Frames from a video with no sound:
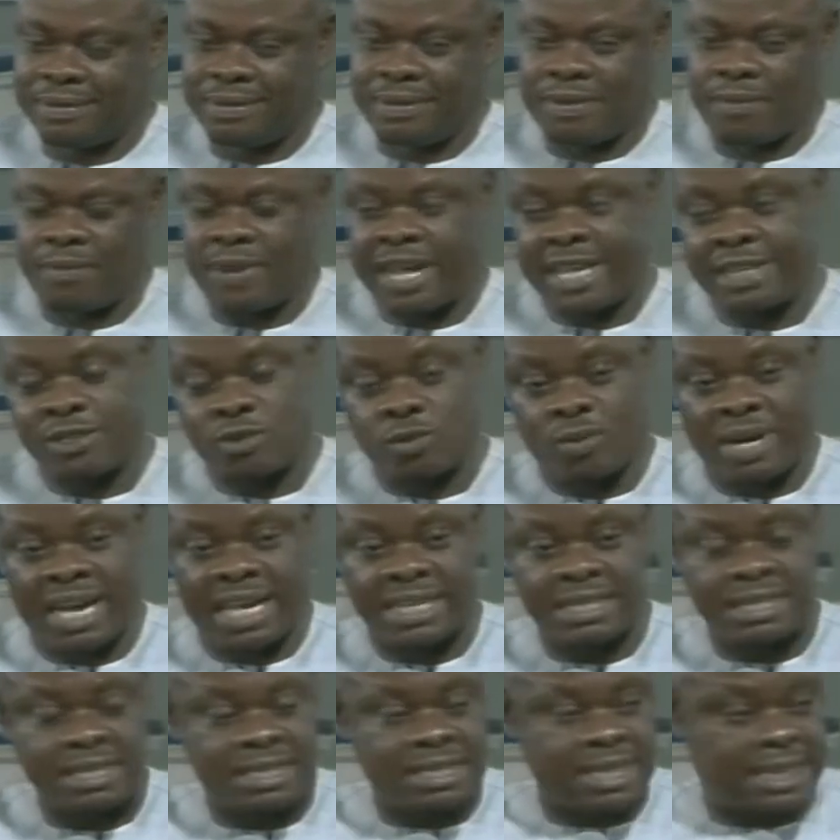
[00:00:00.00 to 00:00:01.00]
But his
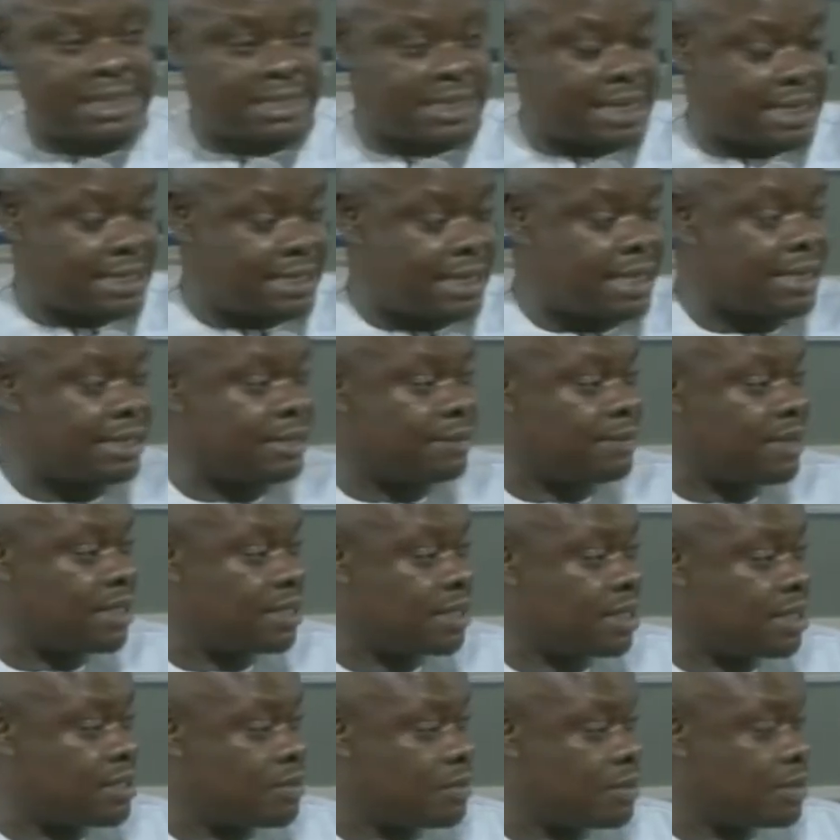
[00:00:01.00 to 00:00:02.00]
wife, he sent a text
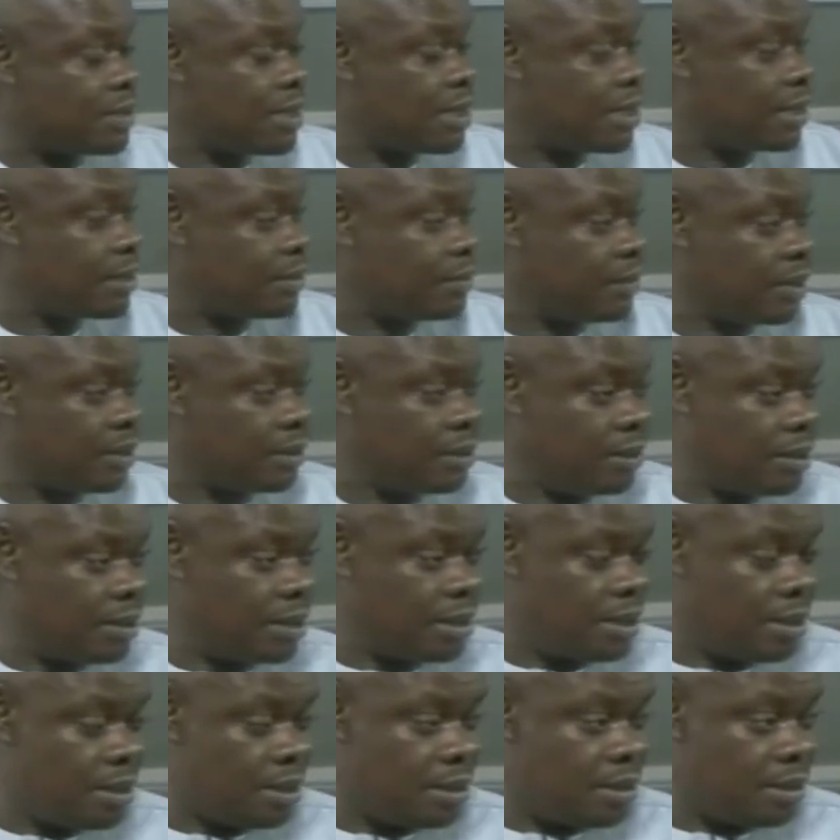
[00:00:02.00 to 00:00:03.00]
message to thank me.
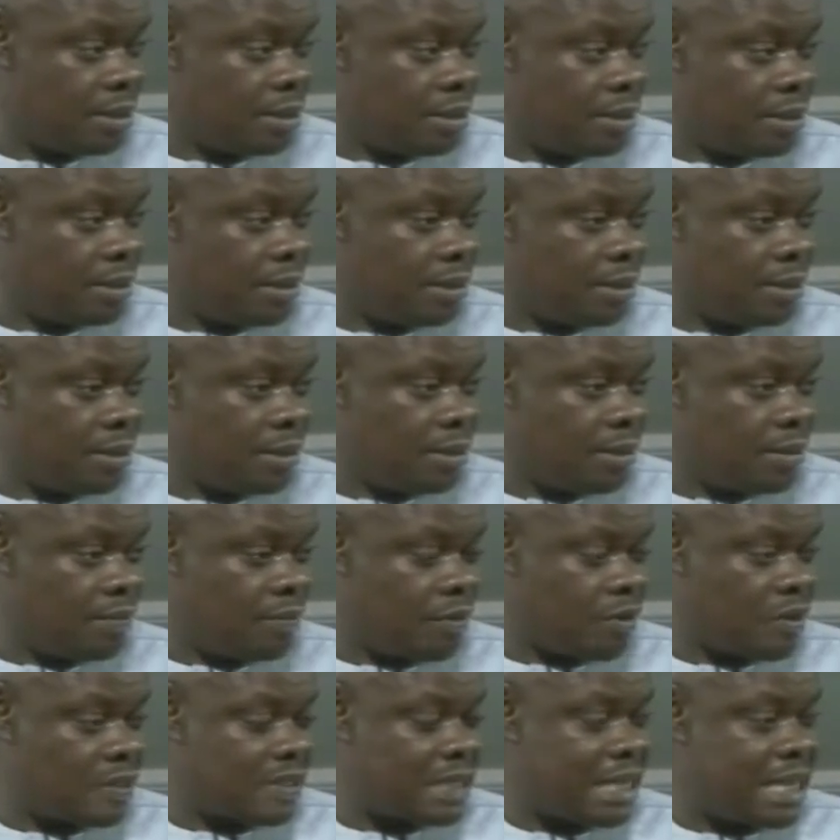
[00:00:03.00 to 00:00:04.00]

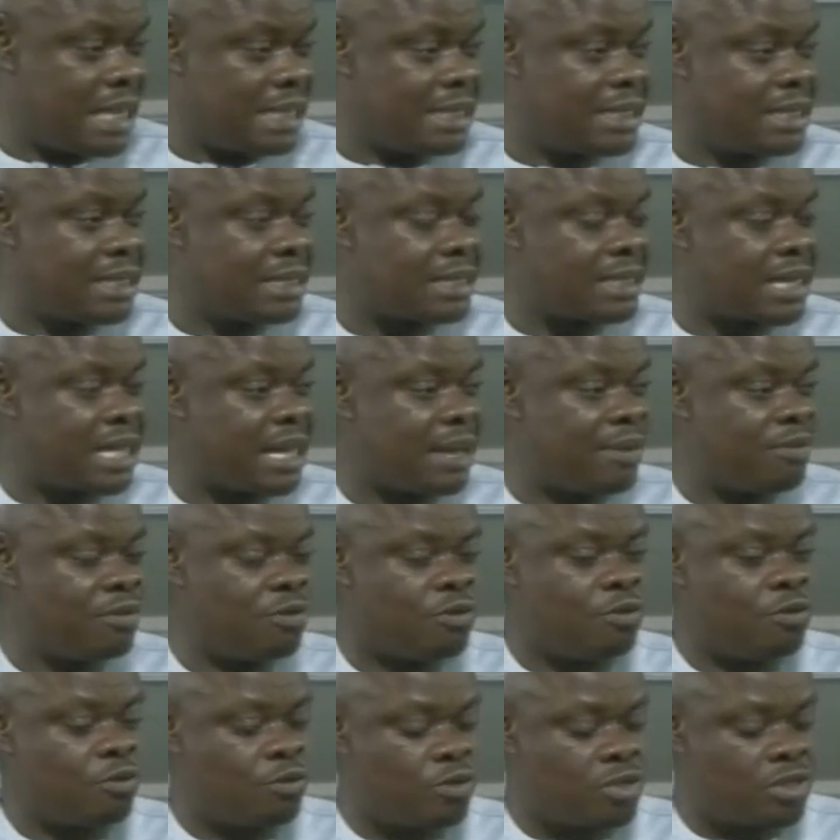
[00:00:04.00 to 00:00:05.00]
Because anytime
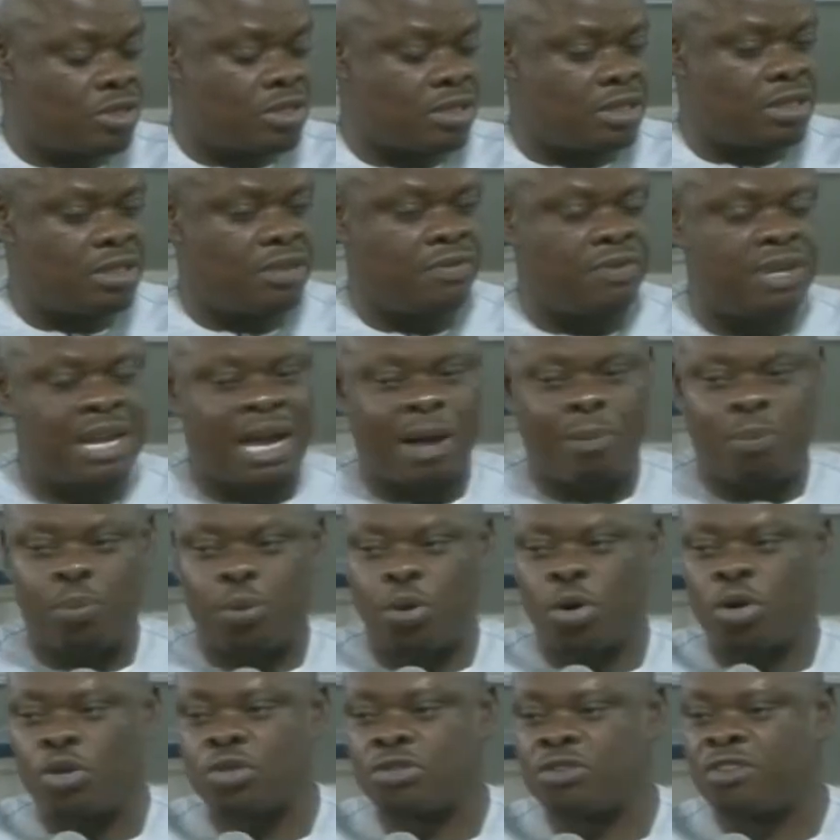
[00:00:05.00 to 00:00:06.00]
you receive the
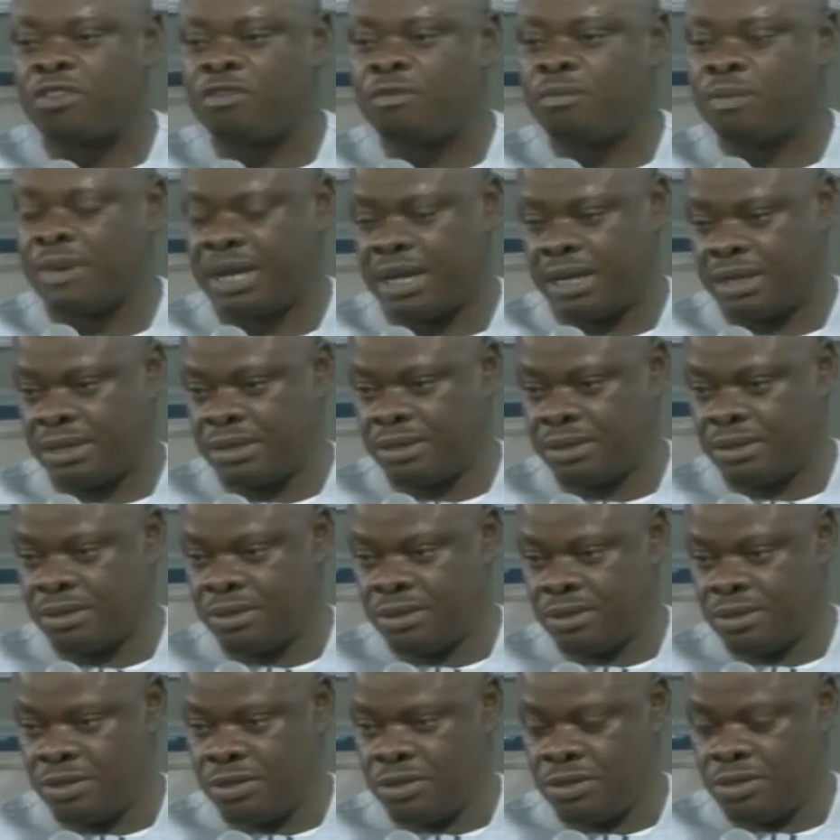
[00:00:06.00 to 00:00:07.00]
applause of men,
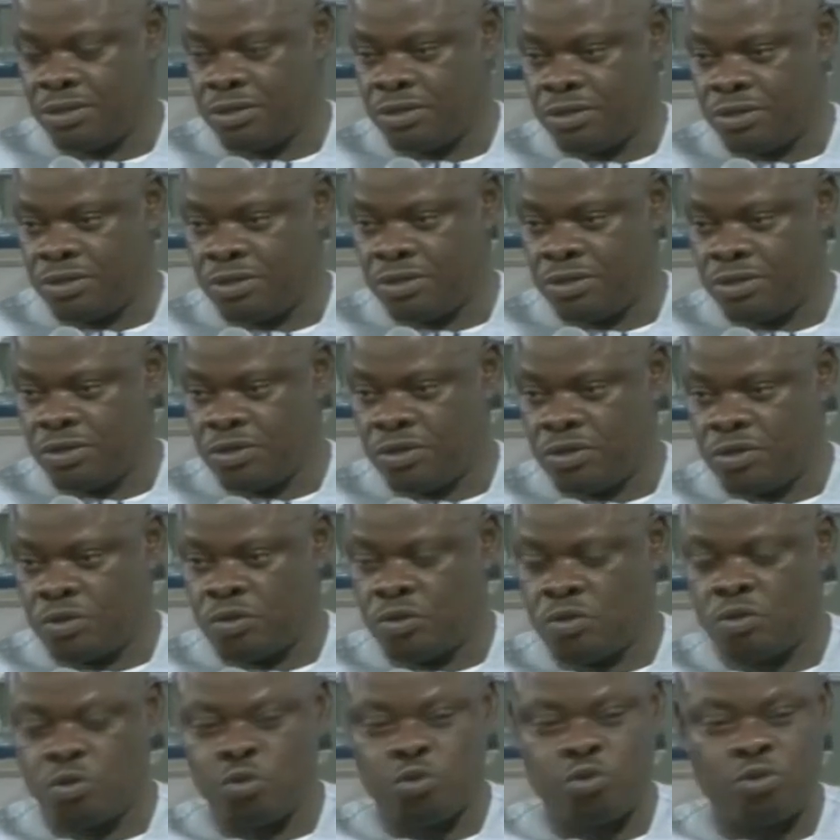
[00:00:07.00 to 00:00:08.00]

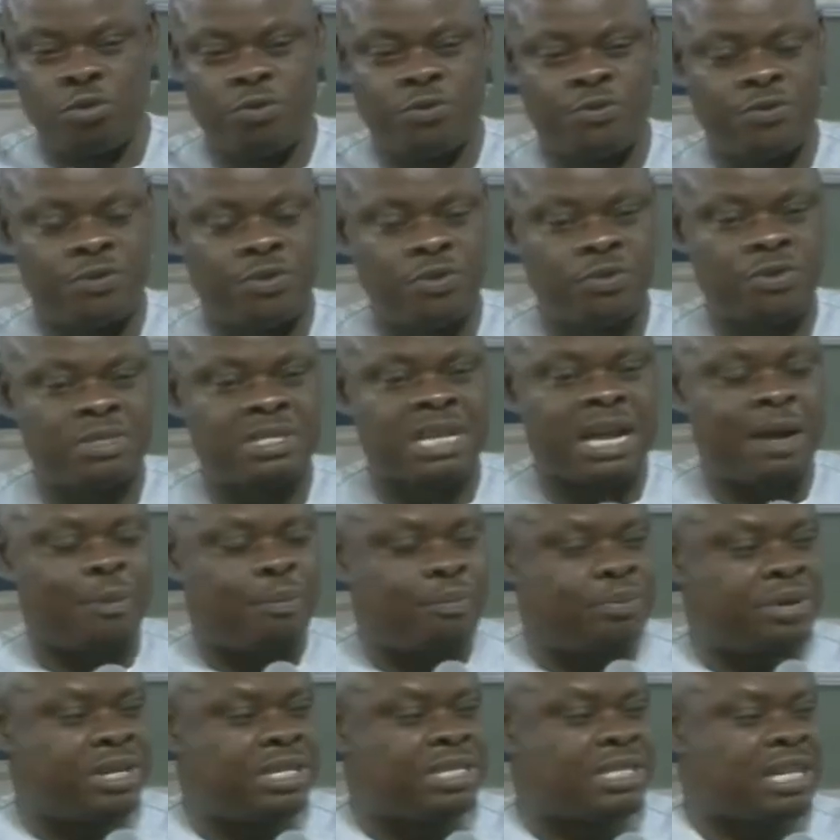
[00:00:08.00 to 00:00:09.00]
you refuse the
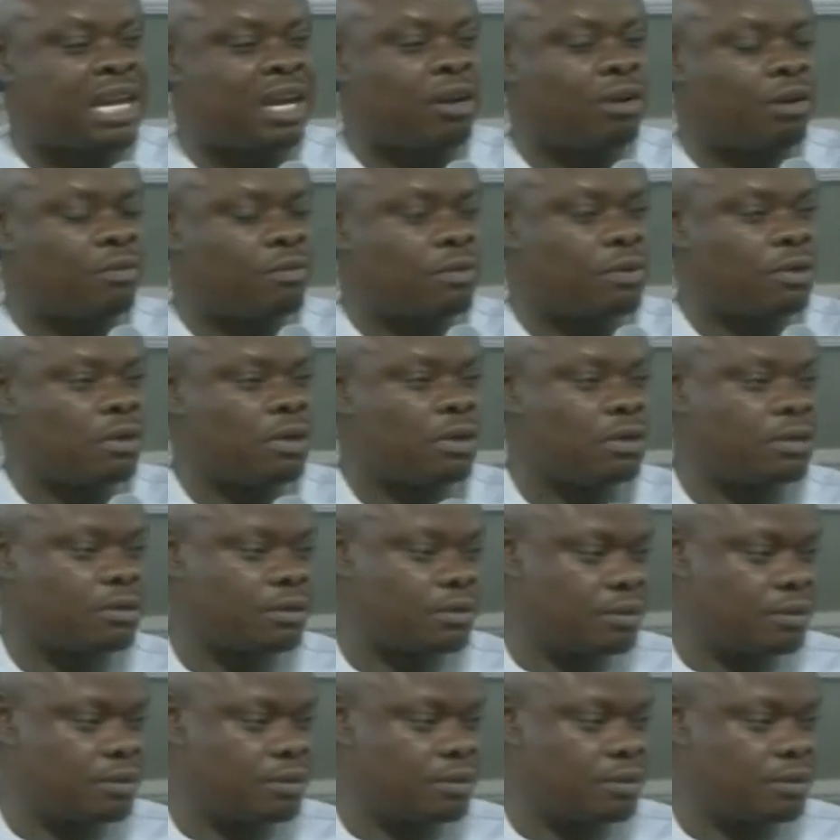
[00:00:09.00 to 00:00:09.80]
appraisal of God.